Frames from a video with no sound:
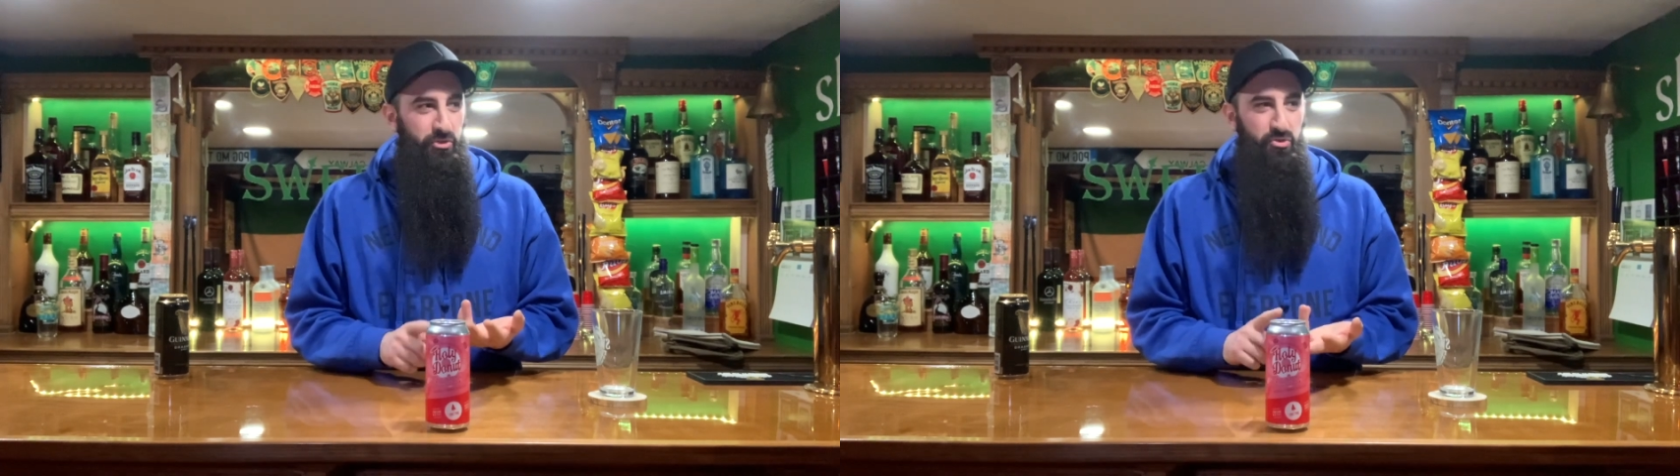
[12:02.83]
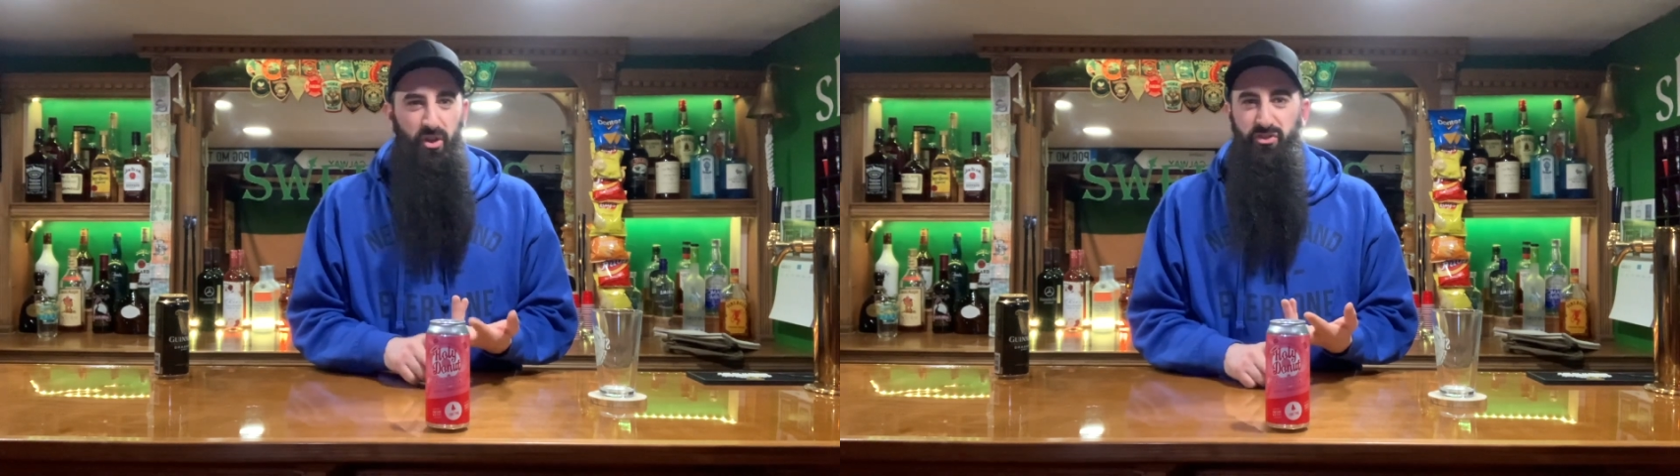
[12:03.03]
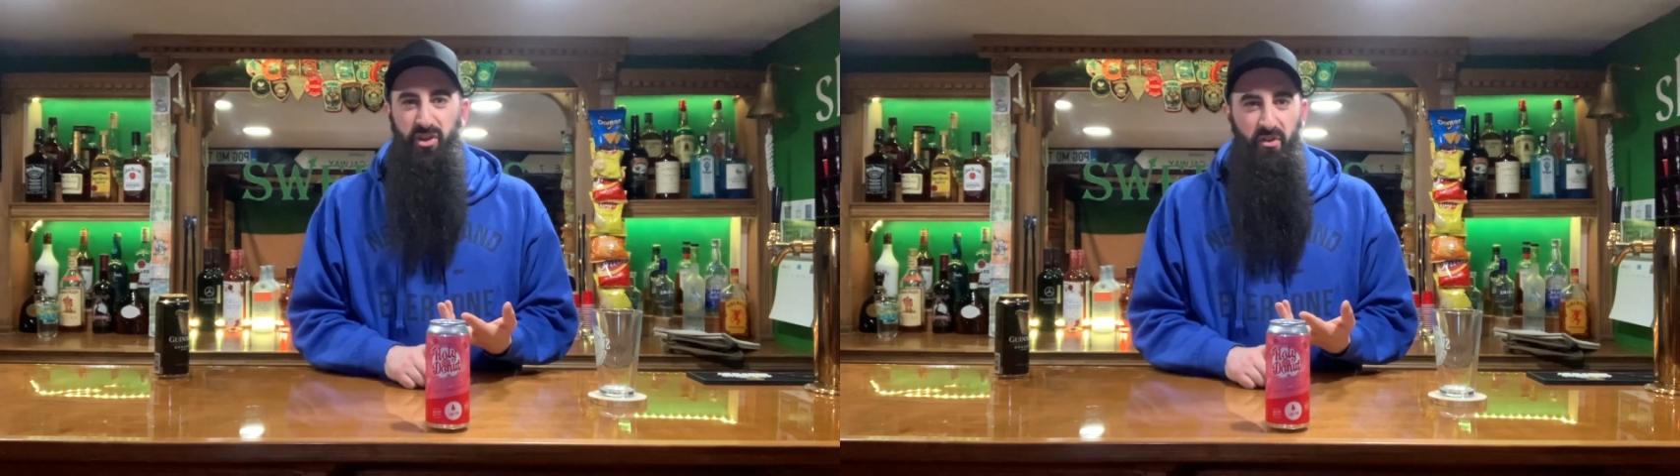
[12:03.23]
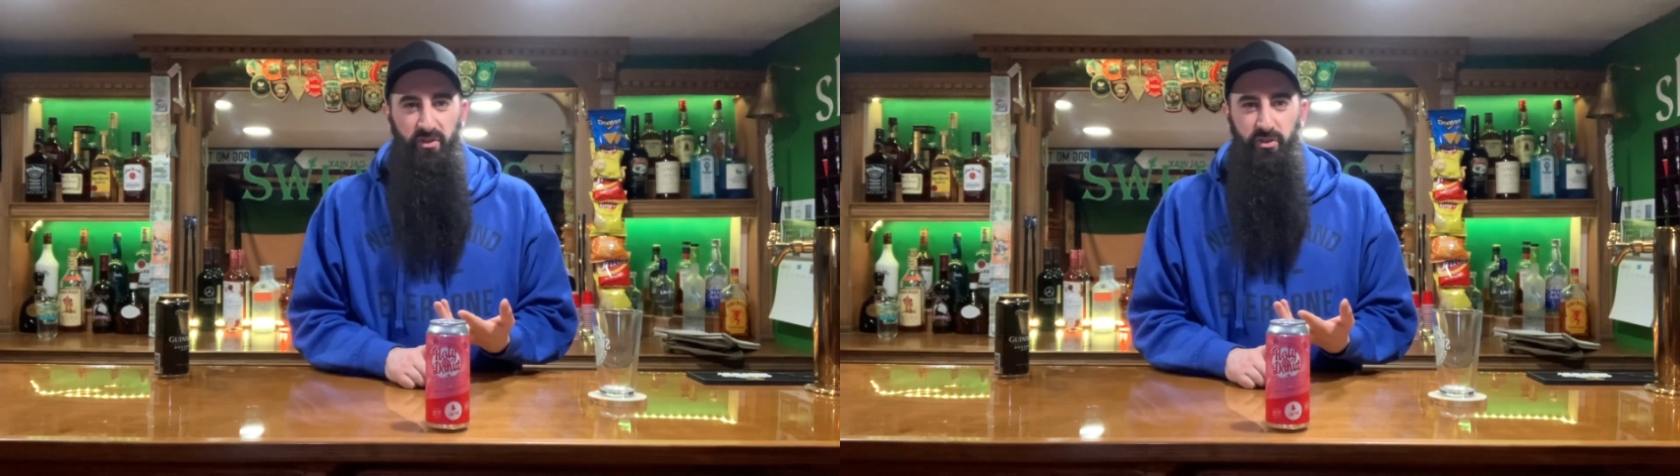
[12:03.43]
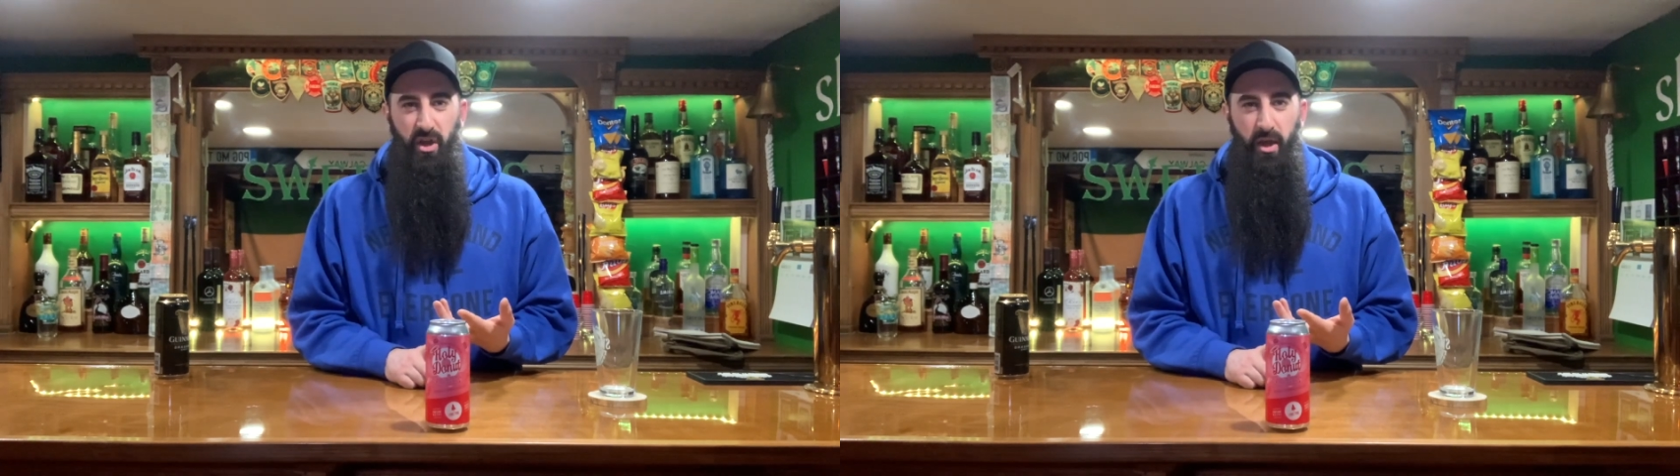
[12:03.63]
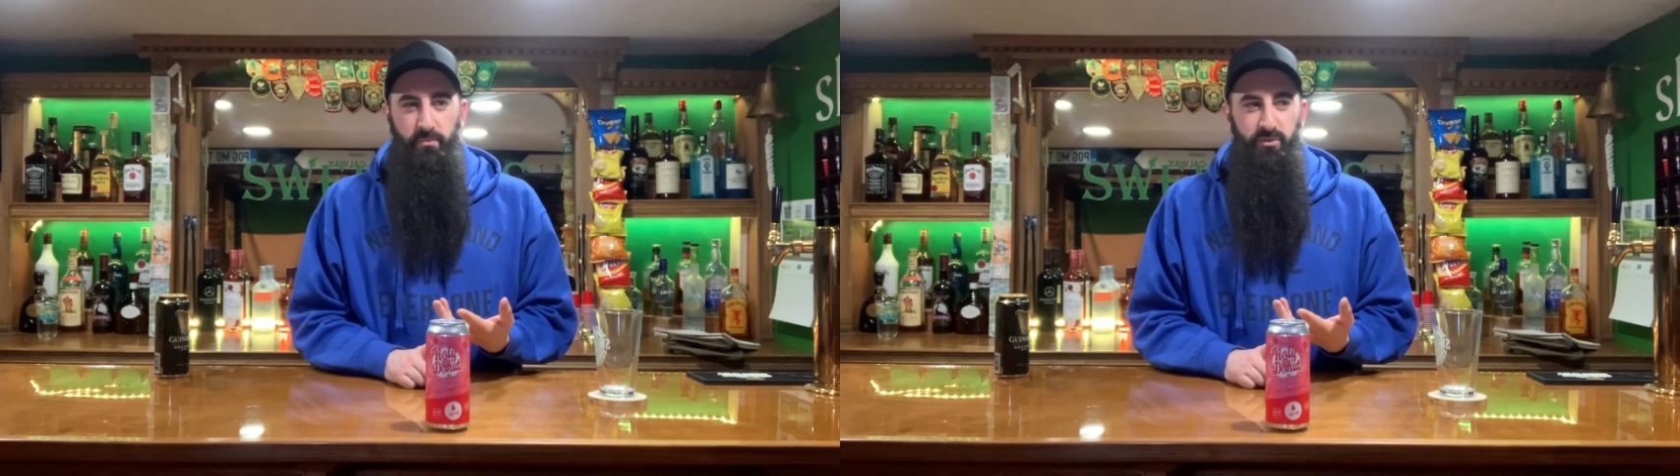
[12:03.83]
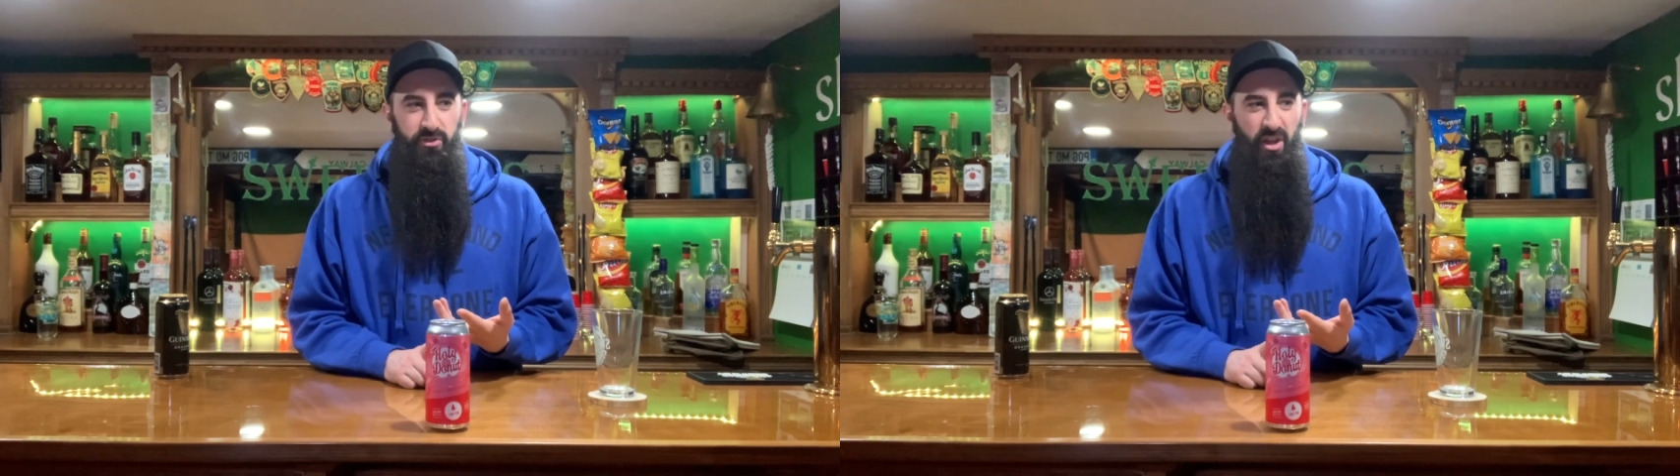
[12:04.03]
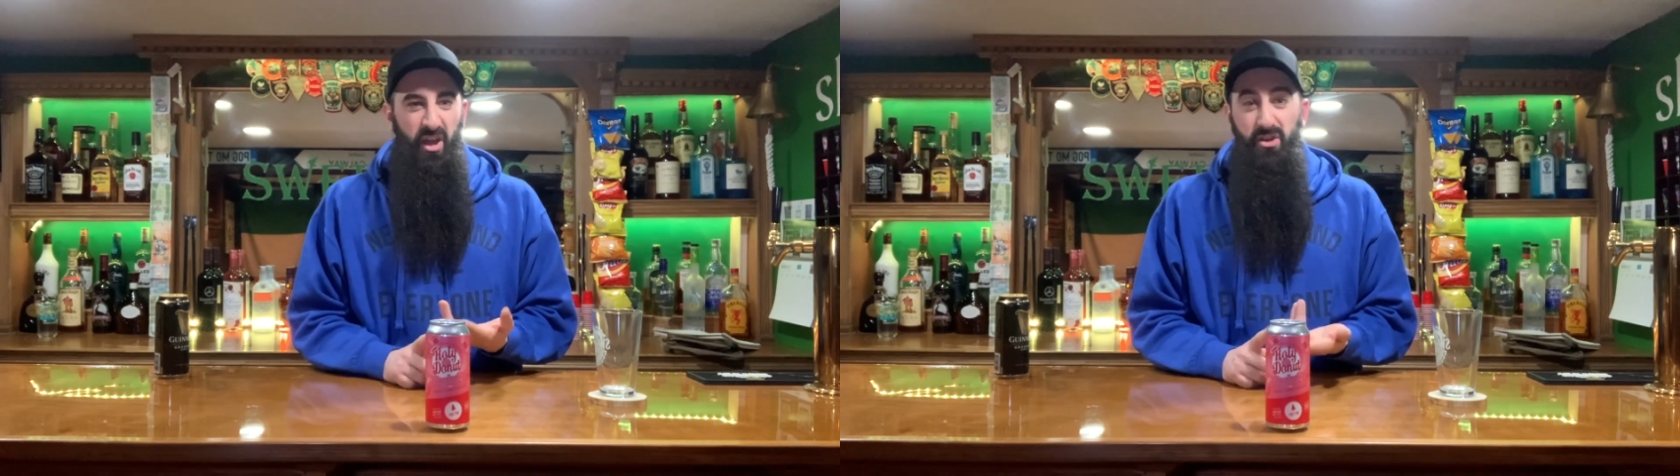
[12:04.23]

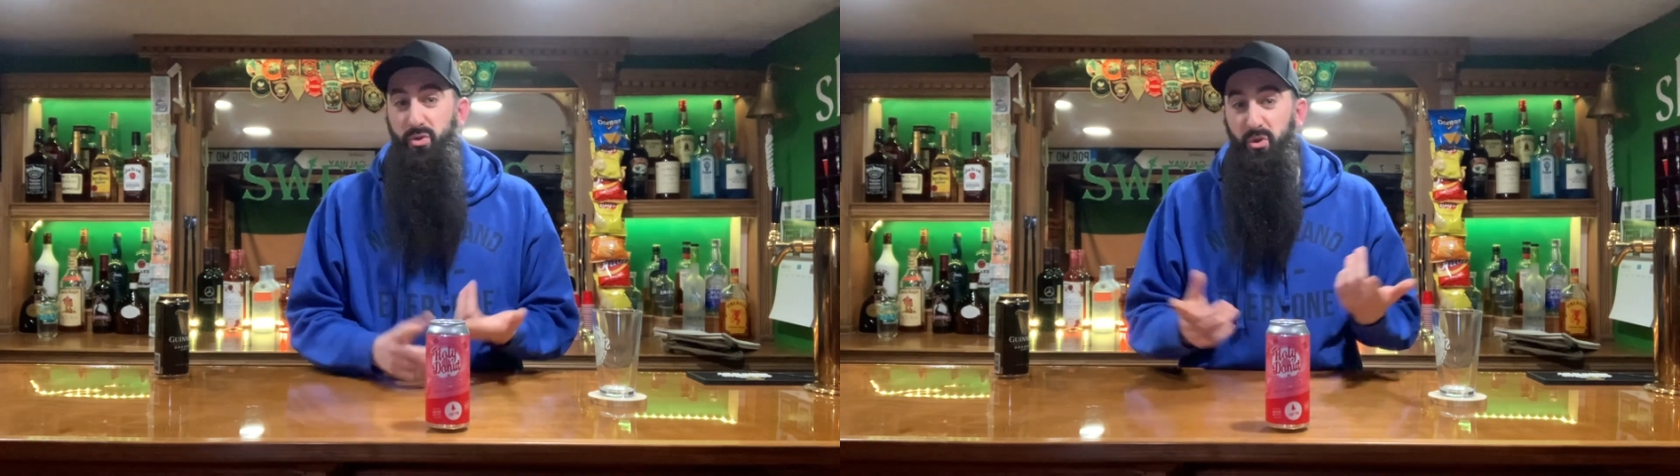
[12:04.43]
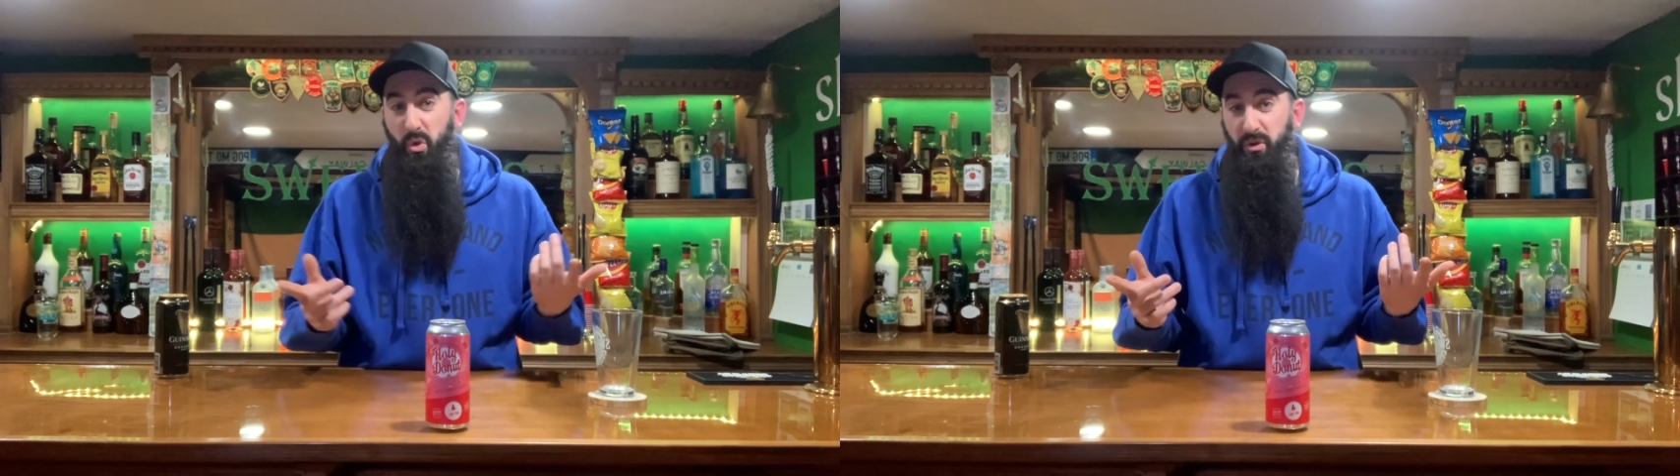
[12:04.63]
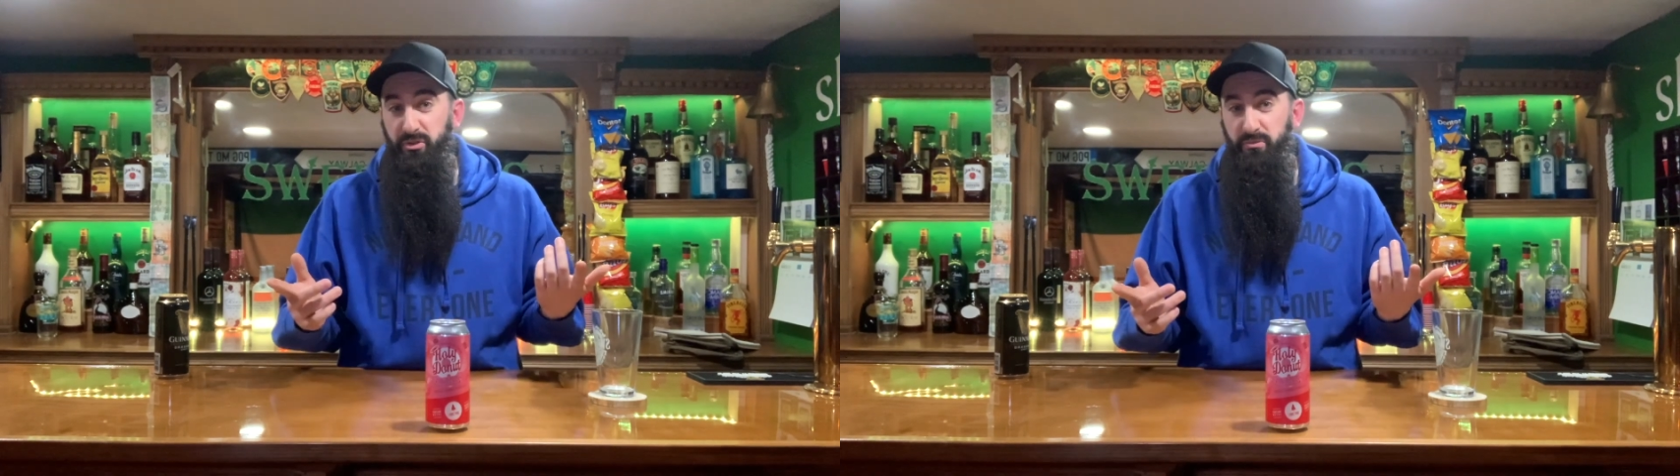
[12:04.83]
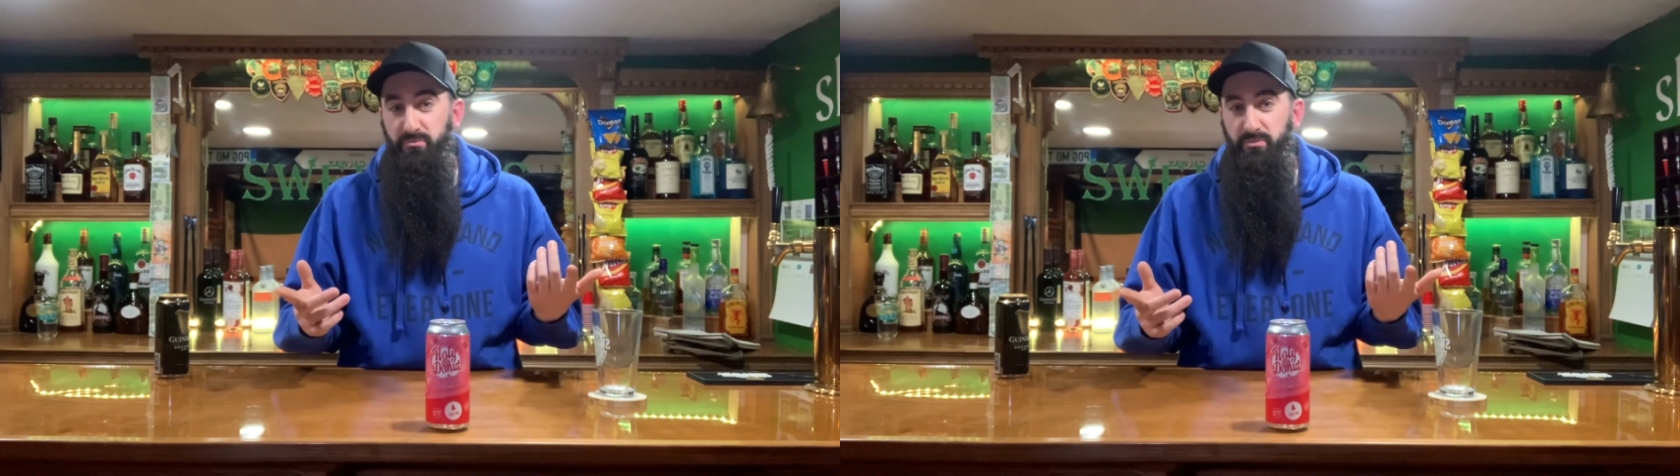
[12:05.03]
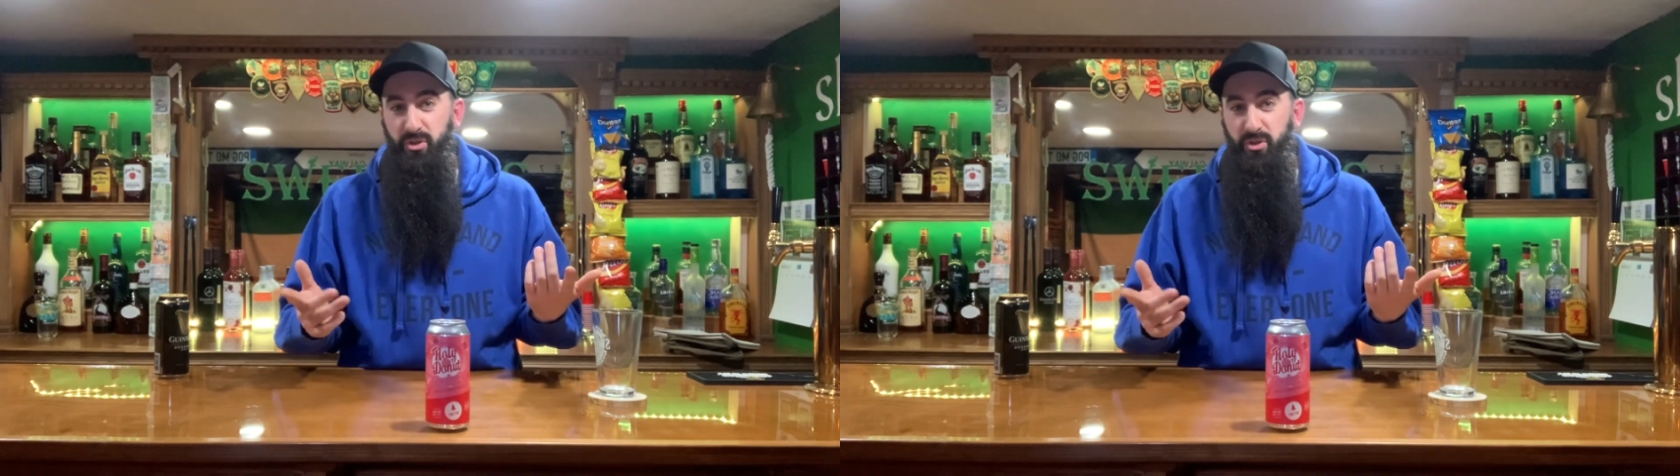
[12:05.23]
triceratops, and unicorns.